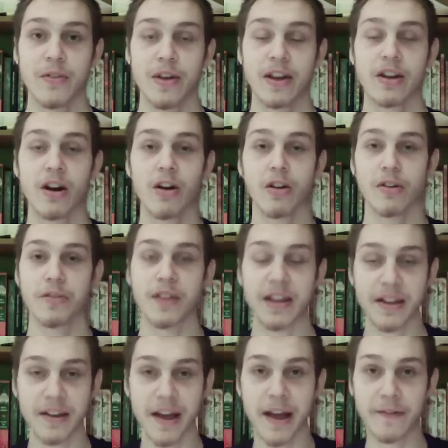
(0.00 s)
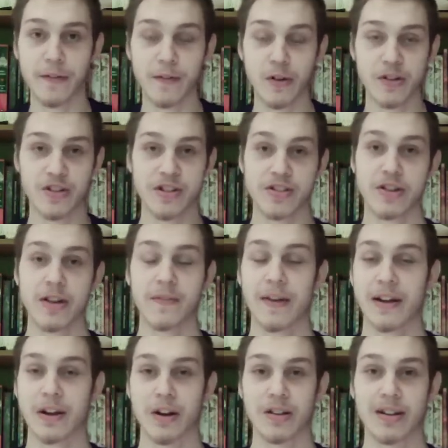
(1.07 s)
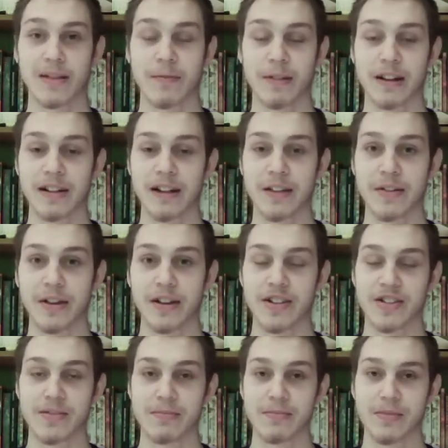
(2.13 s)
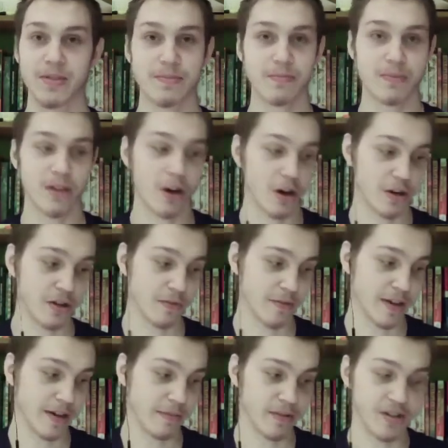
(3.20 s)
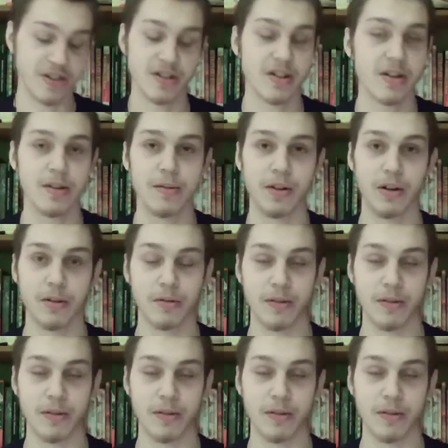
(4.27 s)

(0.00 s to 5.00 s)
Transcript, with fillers: call her the Ever Virgin. Sorry I've had a hard time reading that thing. It's just hard to read, which you know